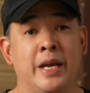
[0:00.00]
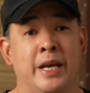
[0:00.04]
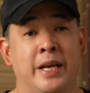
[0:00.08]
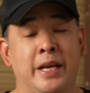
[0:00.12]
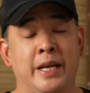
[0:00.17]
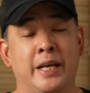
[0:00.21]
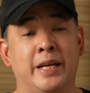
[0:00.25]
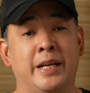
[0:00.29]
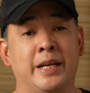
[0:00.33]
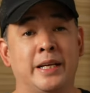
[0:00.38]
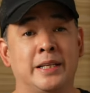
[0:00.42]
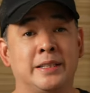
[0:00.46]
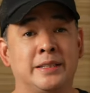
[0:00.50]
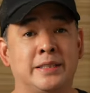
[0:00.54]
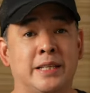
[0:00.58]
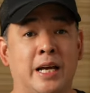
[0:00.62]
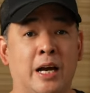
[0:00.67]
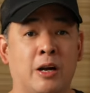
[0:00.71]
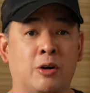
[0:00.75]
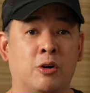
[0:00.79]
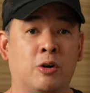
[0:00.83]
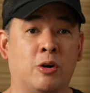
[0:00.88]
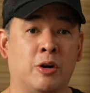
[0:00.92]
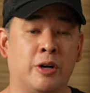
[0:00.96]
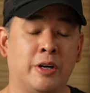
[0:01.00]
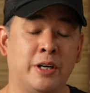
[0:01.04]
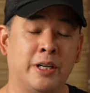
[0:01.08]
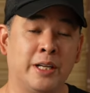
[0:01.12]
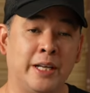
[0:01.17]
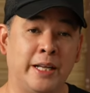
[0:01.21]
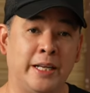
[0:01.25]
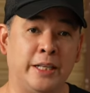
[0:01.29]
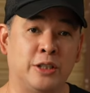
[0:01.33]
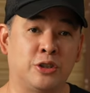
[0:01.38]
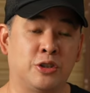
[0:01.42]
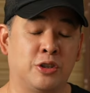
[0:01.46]
It is a
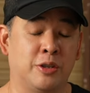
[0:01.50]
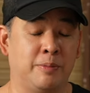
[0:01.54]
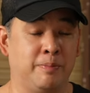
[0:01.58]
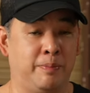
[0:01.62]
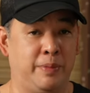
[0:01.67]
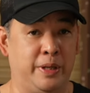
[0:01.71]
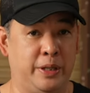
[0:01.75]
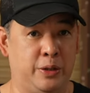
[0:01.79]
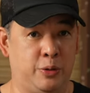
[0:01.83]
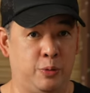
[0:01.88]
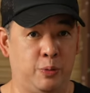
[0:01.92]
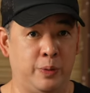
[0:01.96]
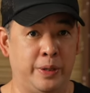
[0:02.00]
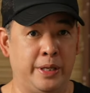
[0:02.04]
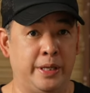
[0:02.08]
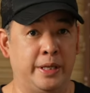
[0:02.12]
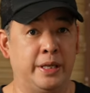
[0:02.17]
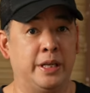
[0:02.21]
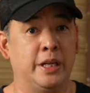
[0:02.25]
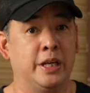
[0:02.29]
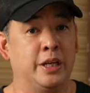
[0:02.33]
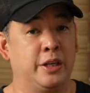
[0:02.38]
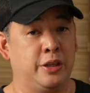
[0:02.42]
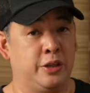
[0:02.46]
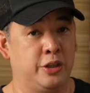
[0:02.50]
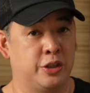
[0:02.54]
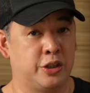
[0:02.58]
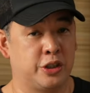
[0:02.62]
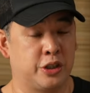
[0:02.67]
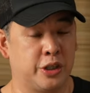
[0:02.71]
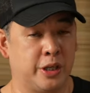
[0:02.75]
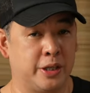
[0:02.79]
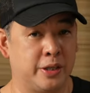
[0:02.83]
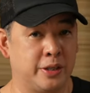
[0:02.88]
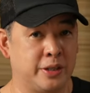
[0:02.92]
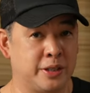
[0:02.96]
correlation between your
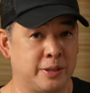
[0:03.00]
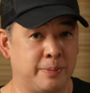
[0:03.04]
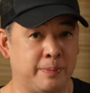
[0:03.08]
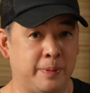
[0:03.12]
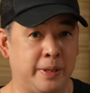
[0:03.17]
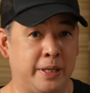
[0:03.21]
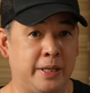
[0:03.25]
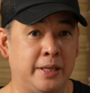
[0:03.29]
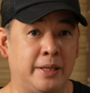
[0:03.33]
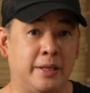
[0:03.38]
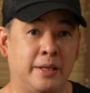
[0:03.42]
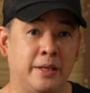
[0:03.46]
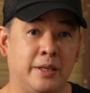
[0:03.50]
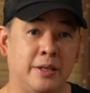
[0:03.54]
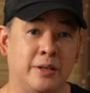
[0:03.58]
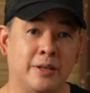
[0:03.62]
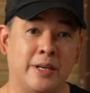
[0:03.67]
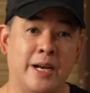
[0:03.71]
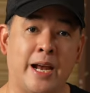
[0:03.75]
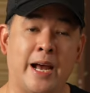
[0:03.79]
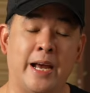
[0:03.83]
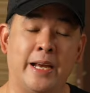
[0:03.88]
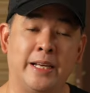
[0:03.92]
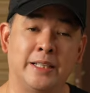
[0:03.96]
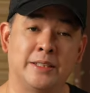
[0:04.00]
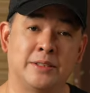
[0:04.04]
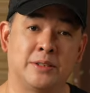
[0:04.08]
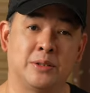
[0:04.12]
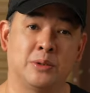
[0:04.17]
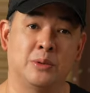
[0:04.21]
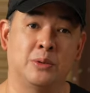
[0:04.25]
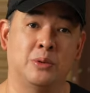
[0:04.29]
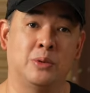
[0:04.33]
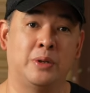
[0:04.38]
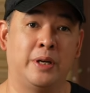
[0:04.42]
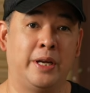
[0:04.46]
shutter speed, your
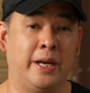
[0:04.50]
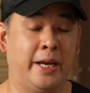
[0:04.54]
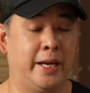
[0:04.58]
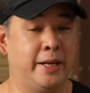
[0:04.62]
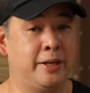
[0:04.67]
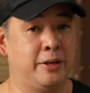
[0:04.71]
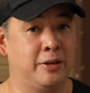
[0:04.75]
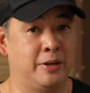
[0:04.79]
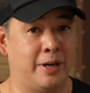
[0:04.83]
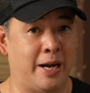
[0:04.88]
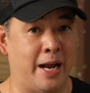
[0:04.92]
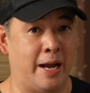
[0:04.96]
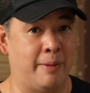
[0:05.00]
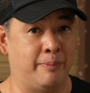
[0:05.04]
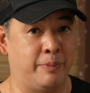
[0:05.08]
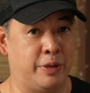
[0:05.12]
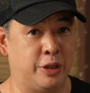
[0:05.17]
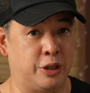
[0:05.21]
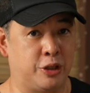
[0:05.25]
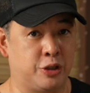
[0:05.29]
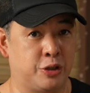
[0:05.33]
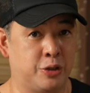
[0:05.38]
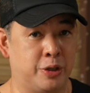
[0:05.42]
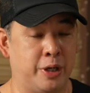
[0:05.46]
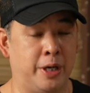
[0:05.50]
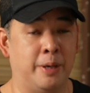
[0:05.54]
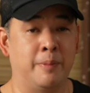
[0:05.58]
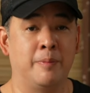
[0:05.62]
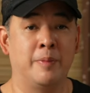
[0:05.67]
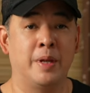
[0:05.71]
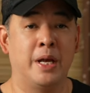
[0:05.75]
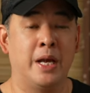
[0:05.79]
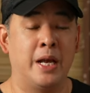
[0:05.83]
ISO, and your aperture.